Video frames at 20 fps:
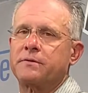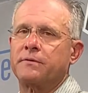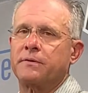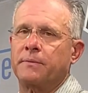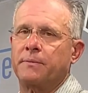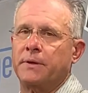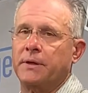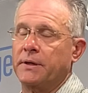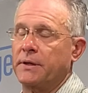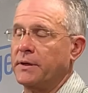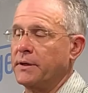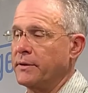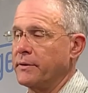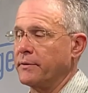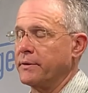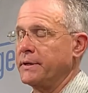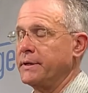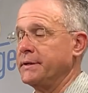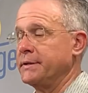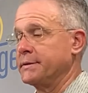I mean, you know,
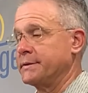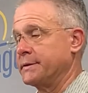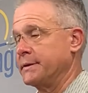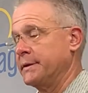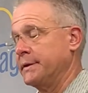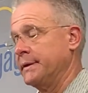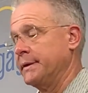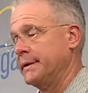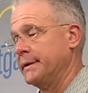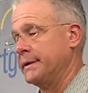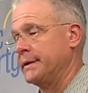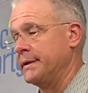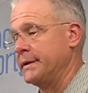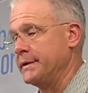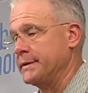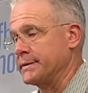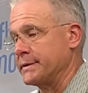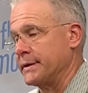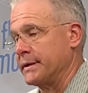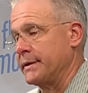he's
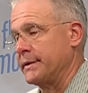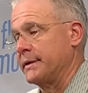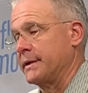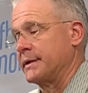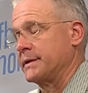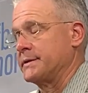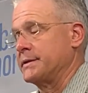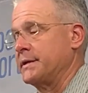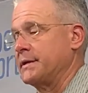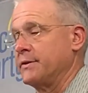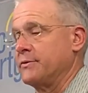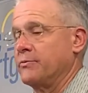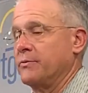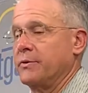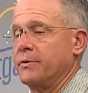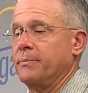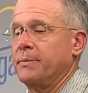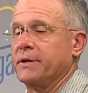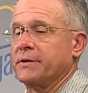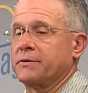like I said, he's one
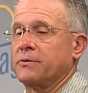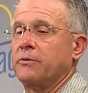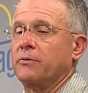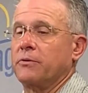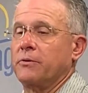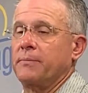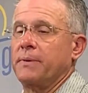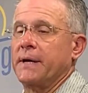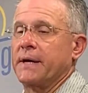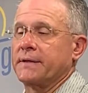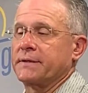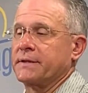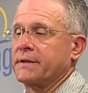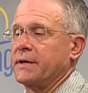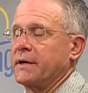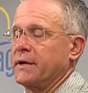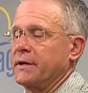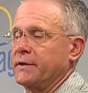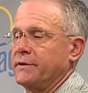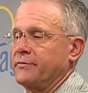of the best quarterbacks in
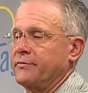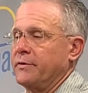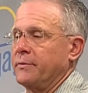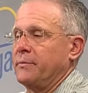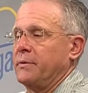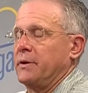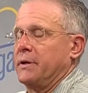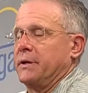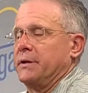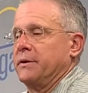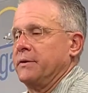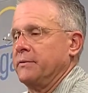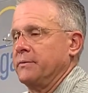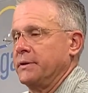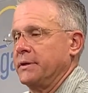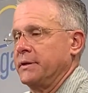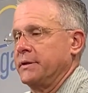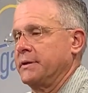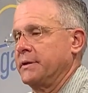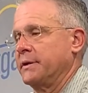college football. I know
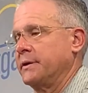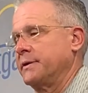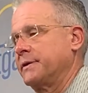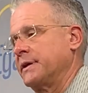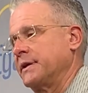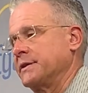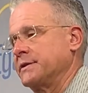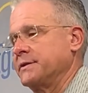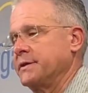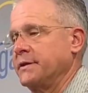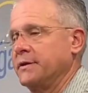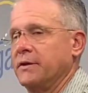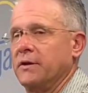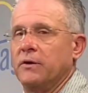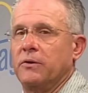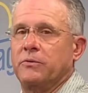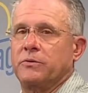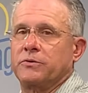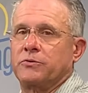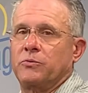that things didn't
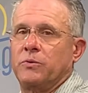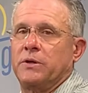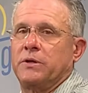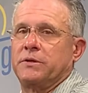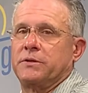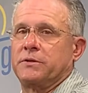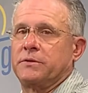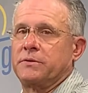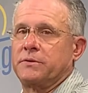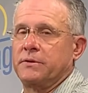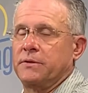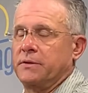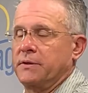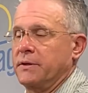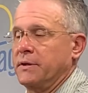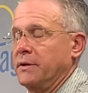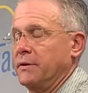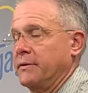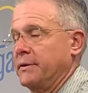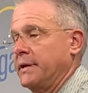go as well as,
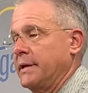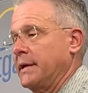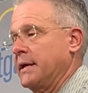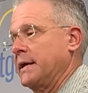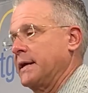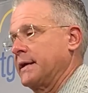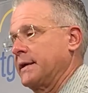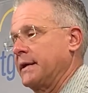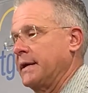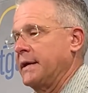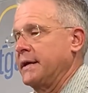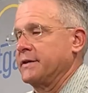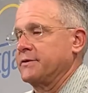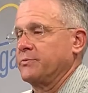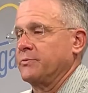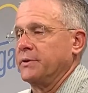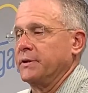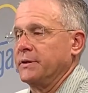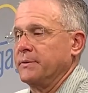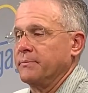you know, they'd like last
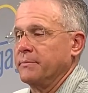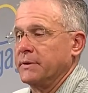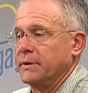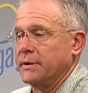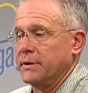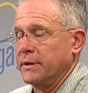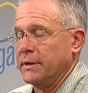week, but